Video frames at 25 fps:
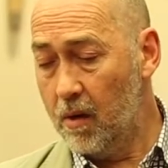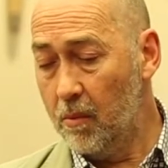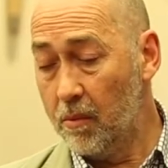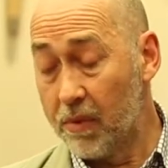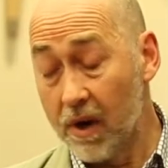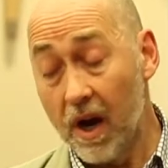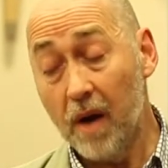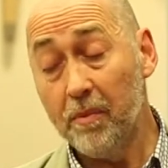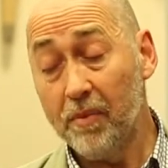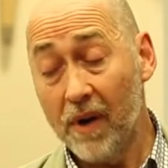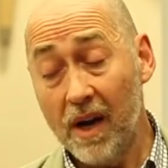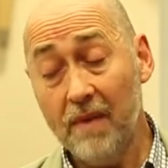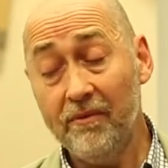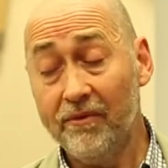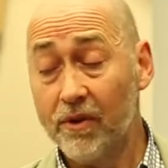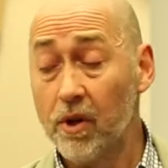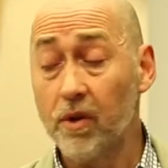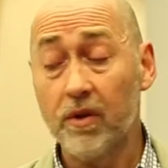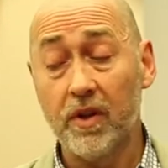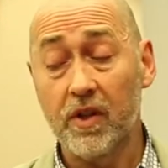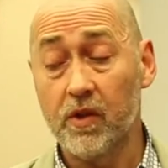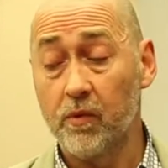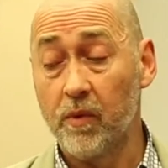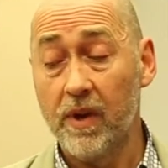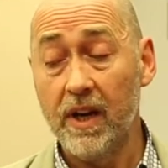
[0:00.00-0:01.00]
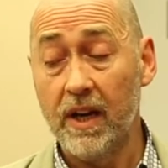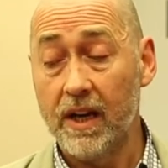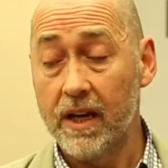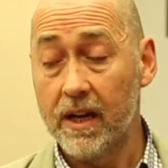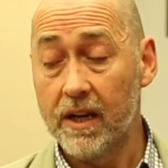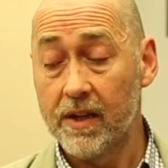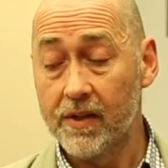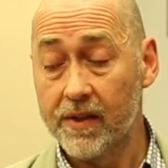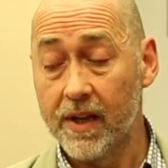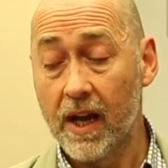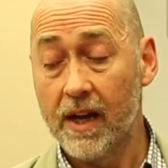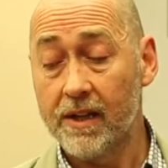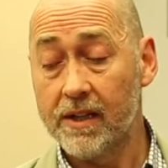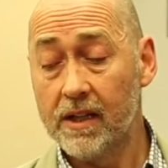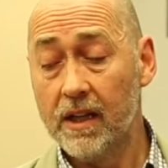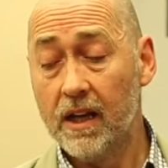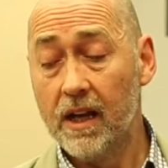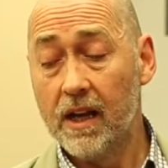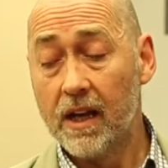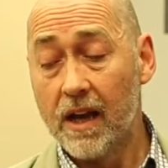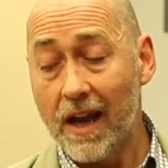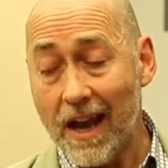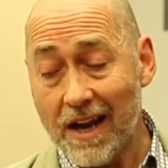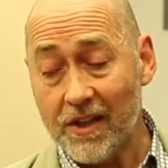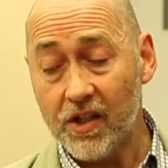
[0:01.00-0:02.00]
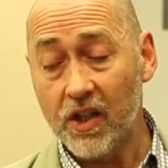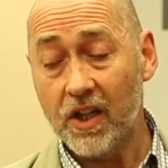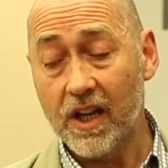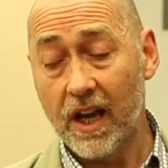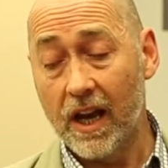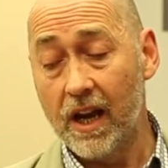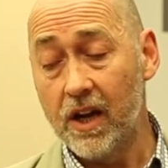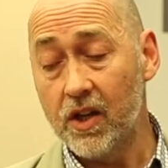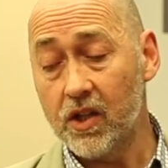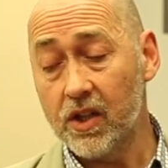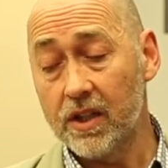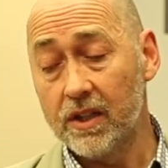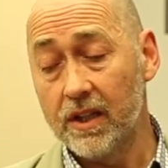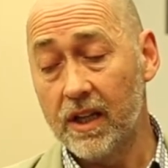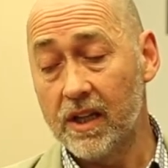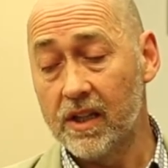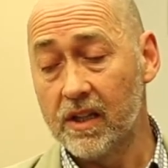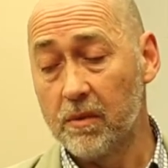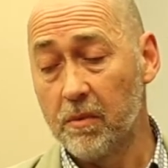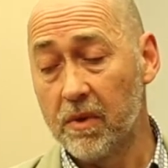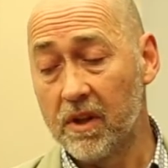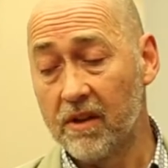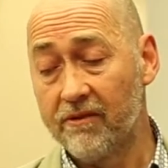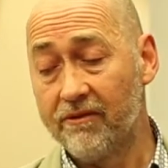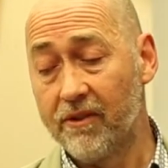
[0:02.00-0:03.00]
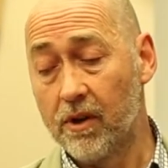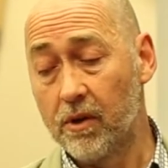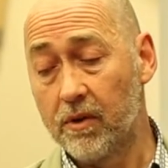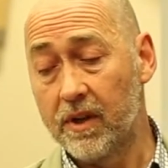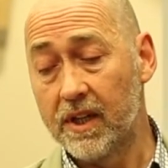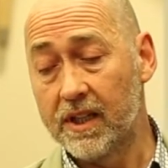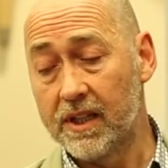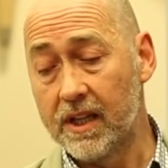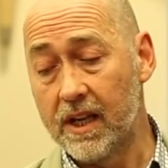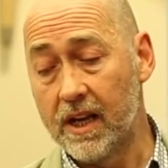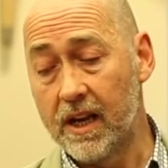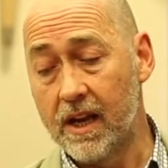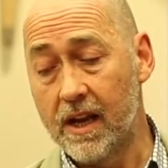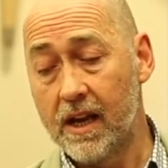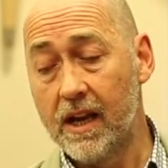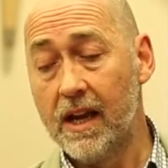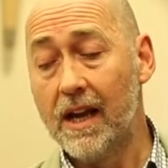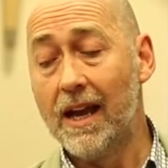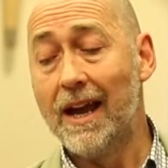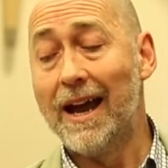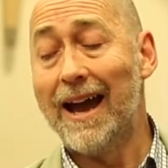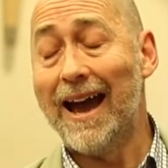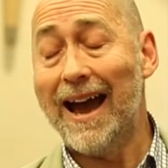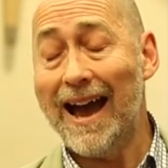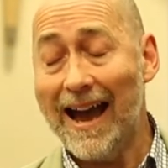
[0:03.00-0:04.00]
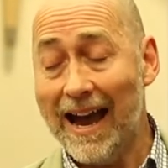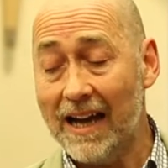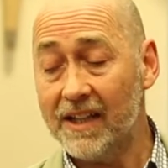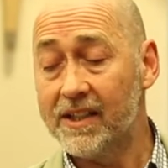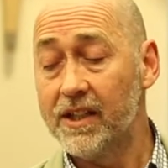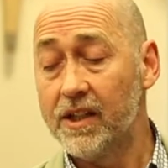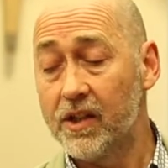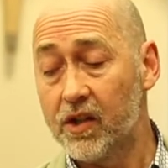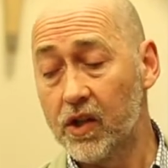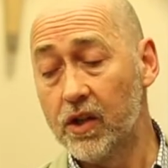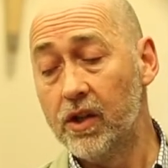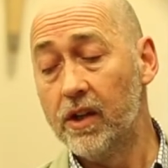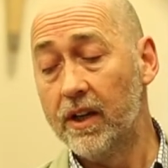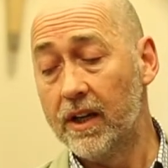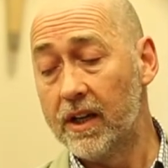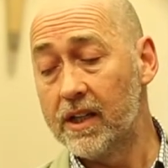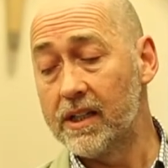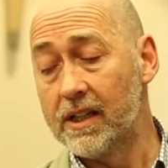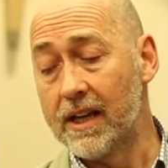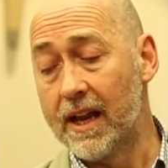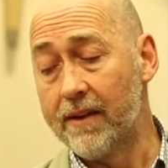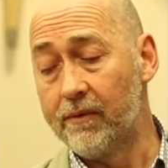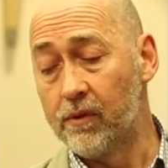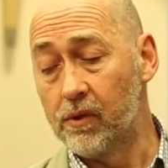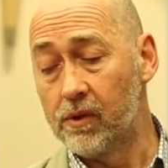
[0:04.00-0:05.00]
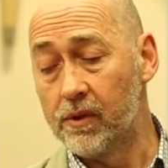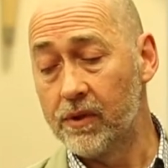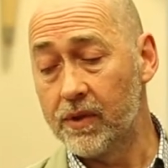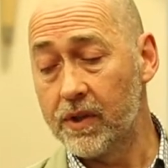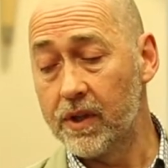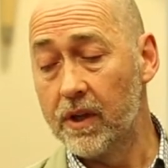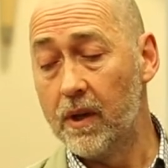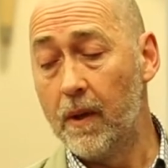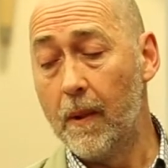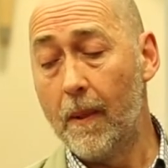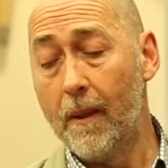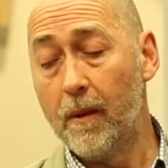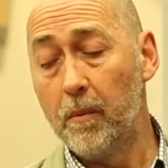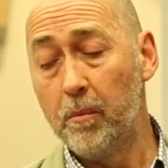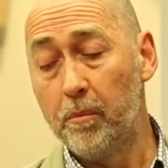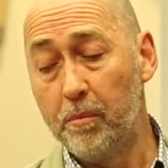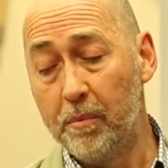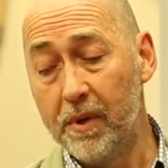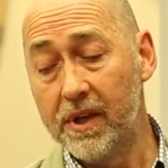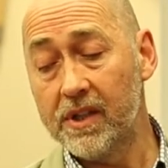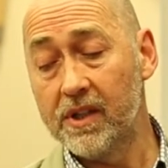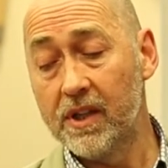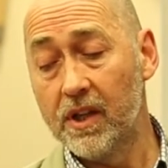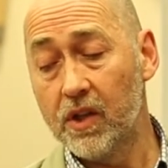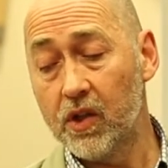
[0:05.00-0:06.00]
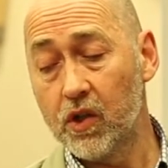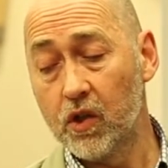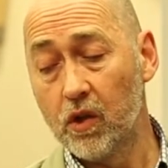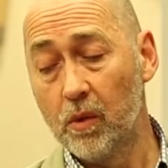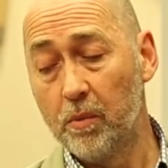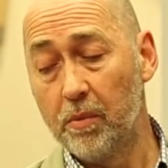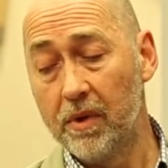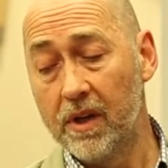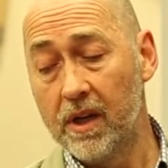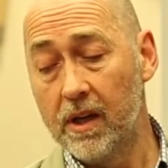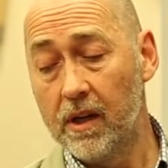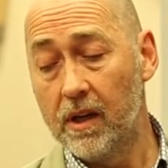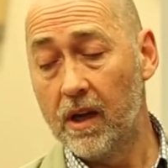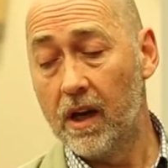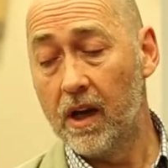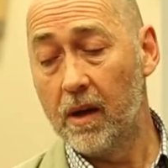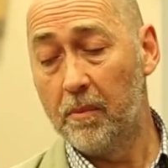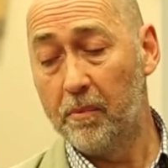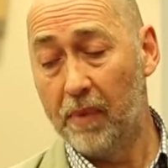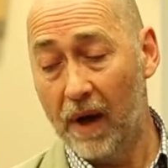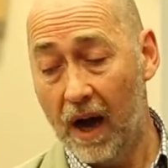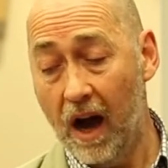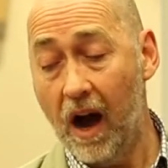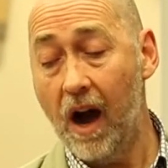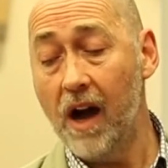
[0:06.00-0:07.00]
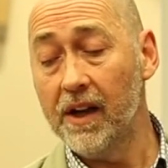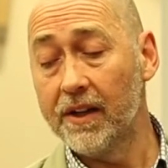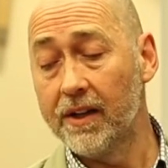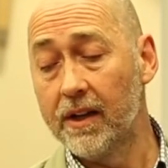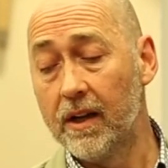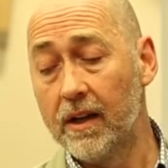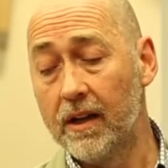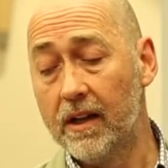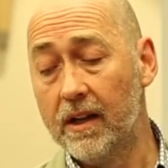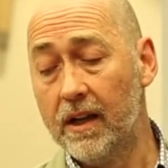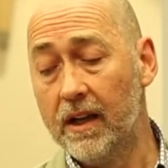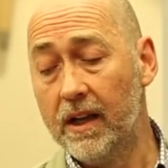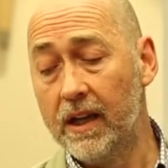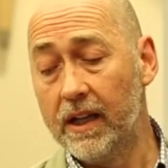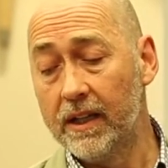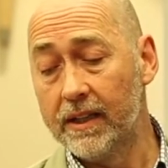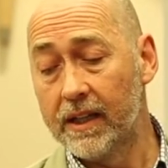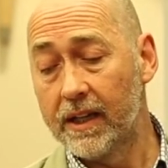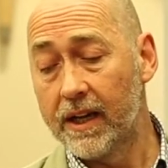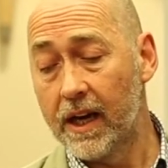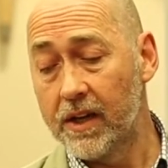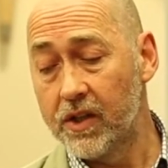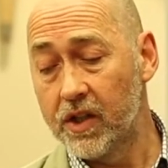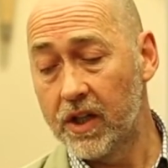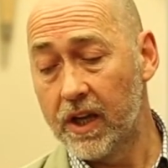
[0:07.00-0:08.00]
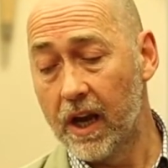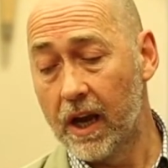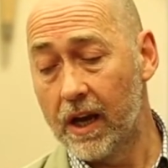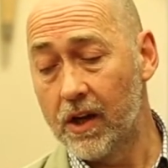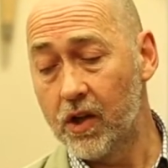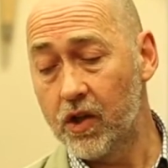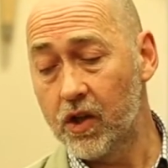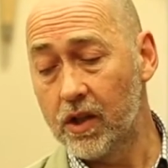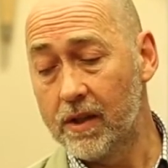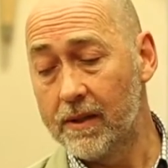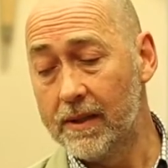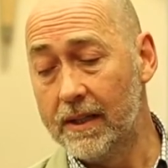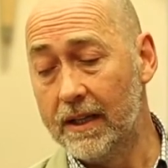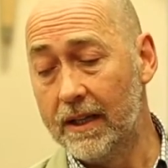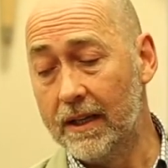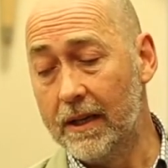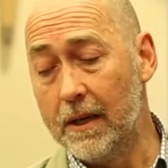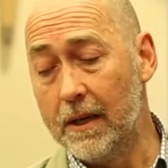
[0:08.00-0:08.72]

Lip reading: But our prime focus really is that education needs to be the focus here at its earliest levels. Business should be a partner in that education.